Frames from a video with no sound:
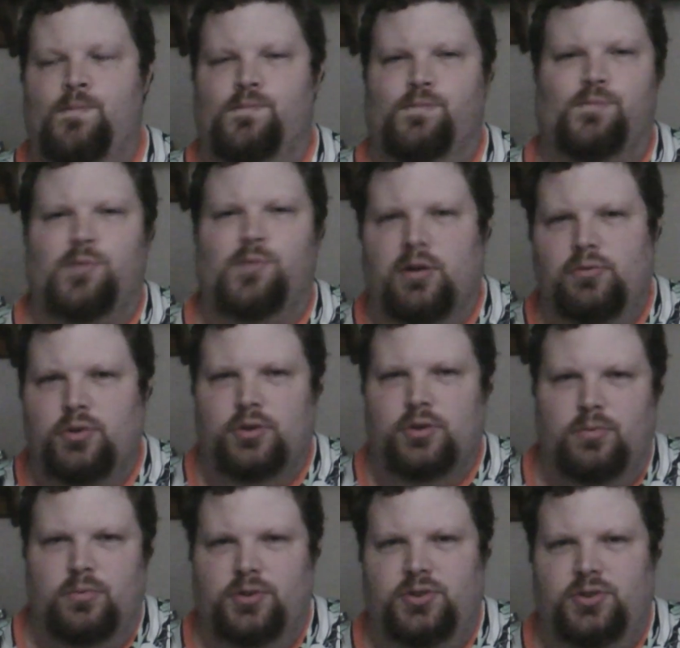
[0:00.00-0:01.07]
even though you
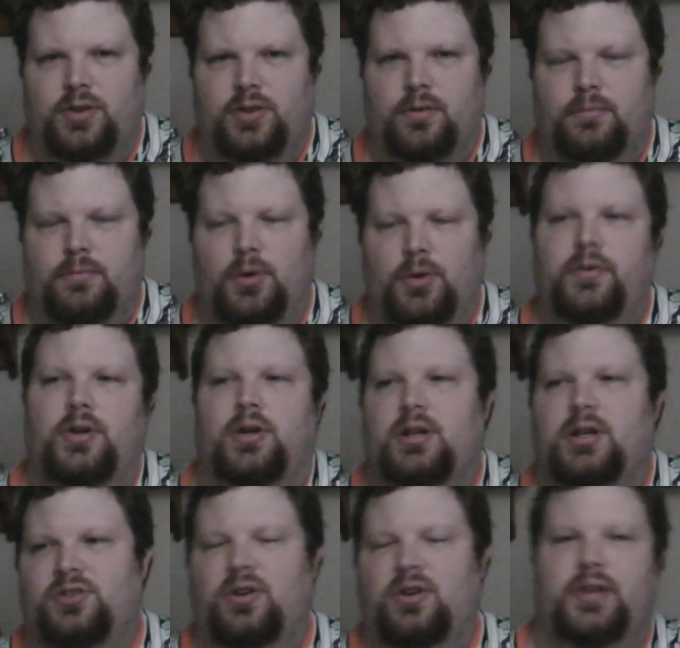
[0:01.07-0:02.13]
don't really see anything in the movie, you get
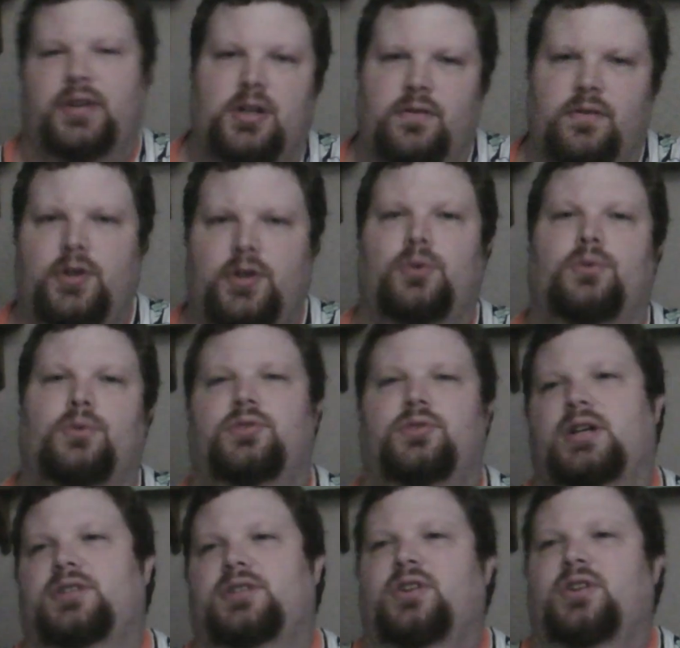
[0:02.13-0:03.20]
to see all the interviews, you
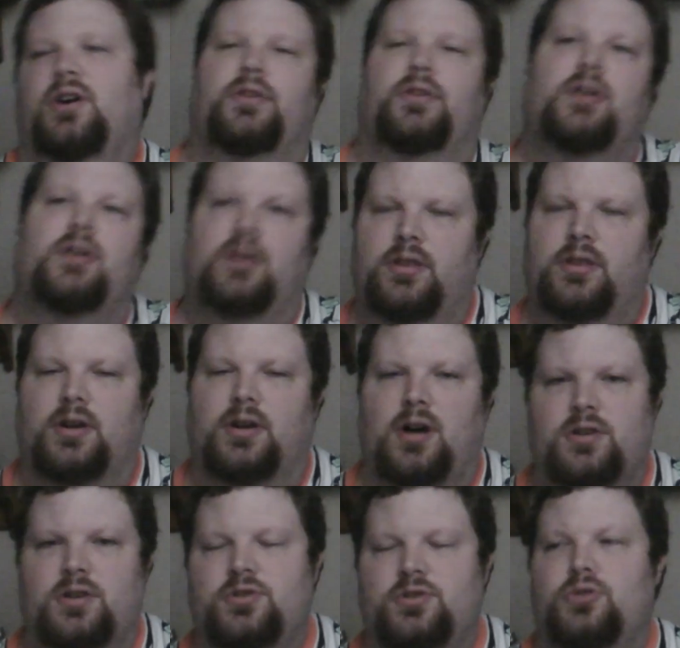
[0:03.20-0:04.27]
get to see all the
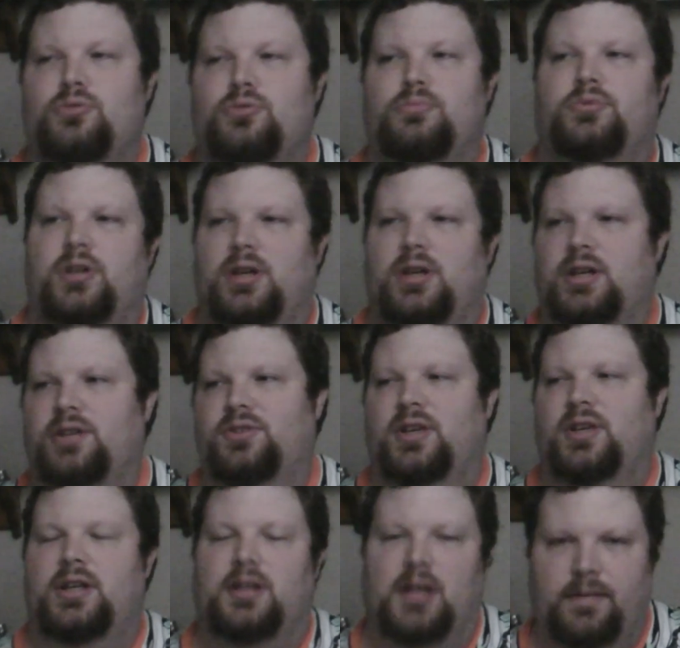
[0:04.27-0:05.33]
costumes, and you get to
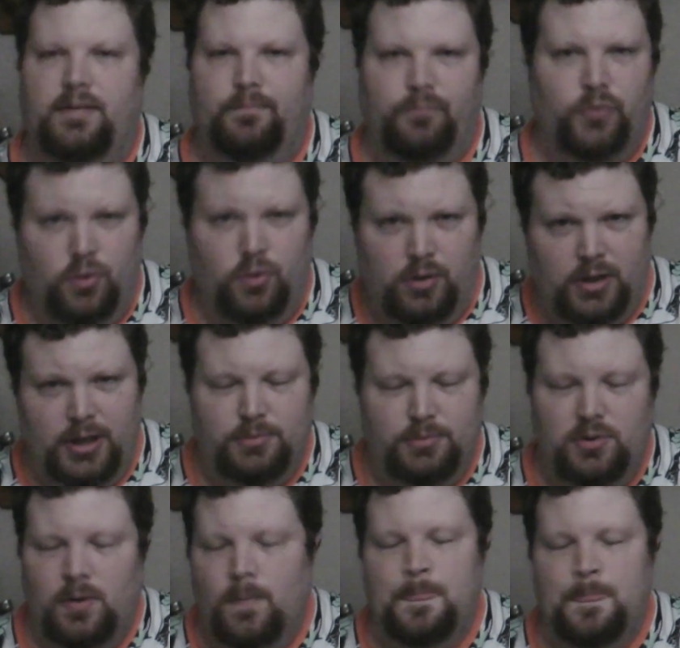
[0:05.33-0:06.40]
see, like, little clips.
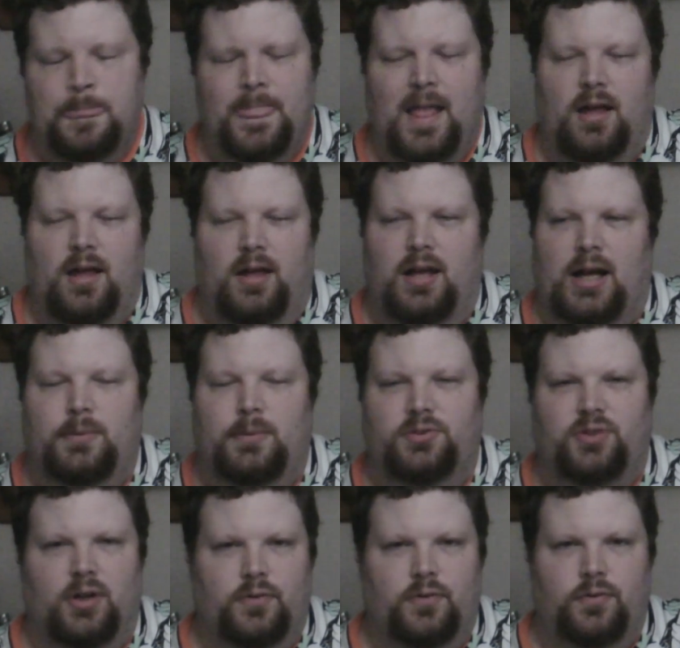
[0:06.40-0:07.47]
I'm a
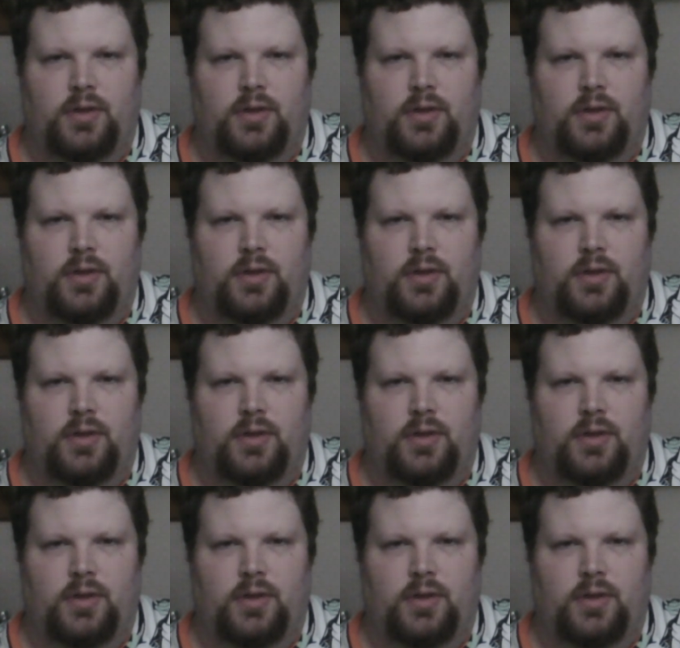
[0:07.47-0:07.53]
sucker for that